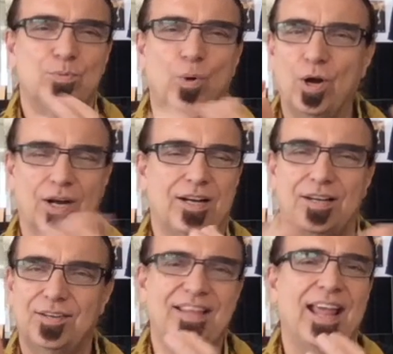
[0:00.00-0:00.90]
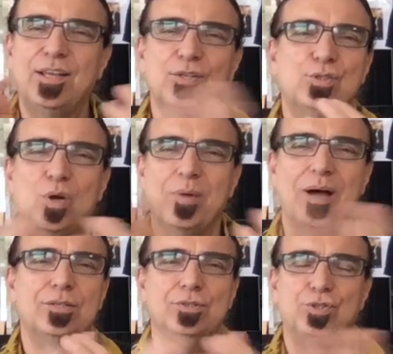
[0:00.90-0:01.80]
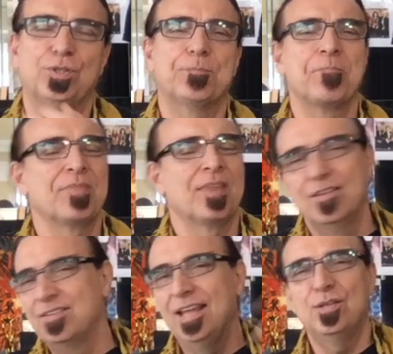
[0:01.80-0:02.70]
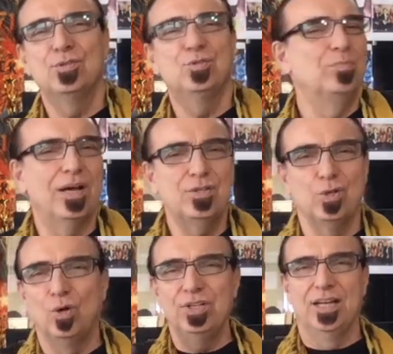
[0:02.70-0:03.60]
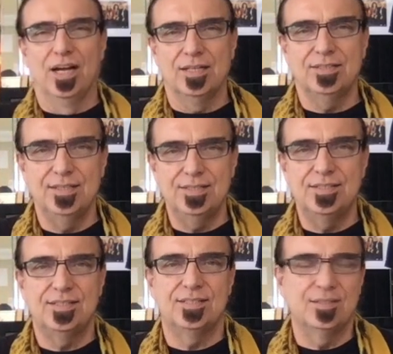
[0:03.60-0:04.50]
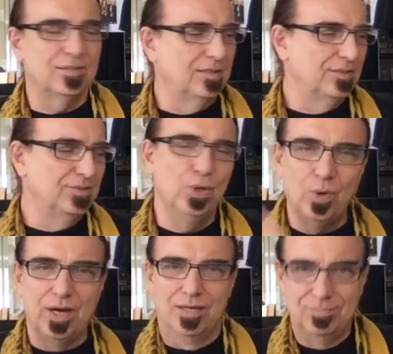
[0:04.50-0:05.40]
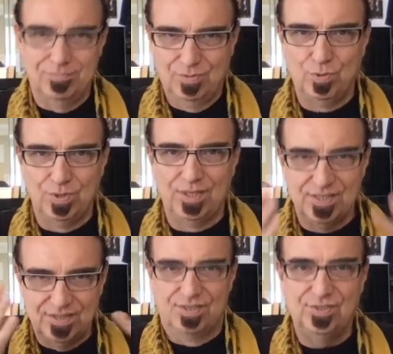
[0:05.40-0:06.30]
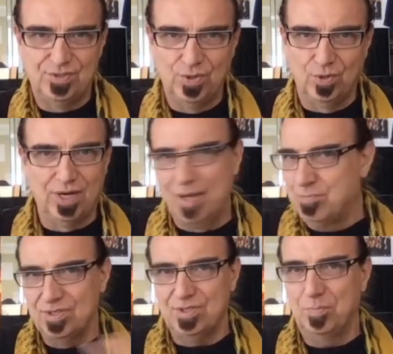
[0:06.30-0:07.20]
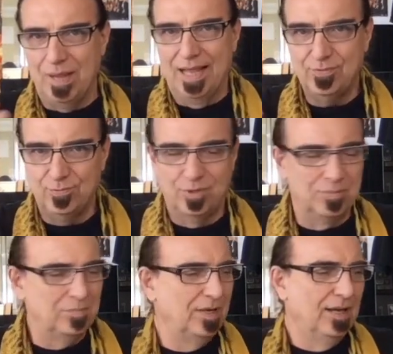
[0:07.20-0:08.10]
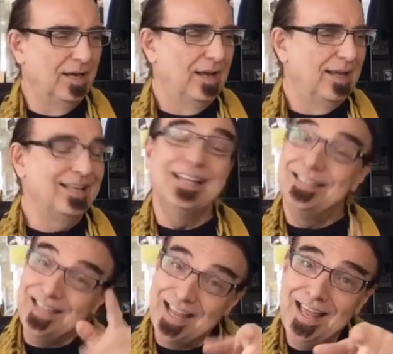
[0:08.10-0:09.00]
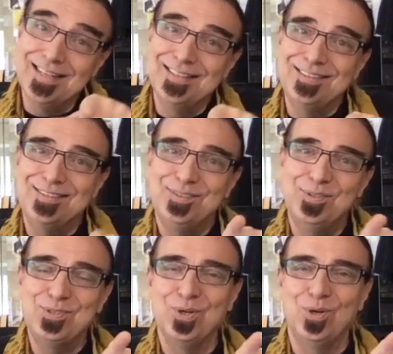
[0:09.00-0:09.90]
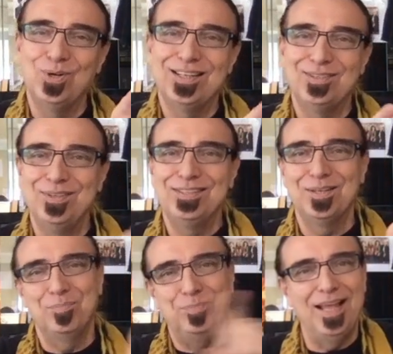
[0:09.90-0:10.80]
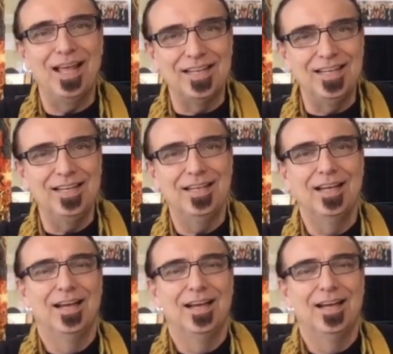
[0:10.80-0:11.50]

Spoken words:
work. Thank you so much. Thank you so much, all the artists. You are doing this. This is I'm just a platform. And at the end, you saw Crystal Pieri,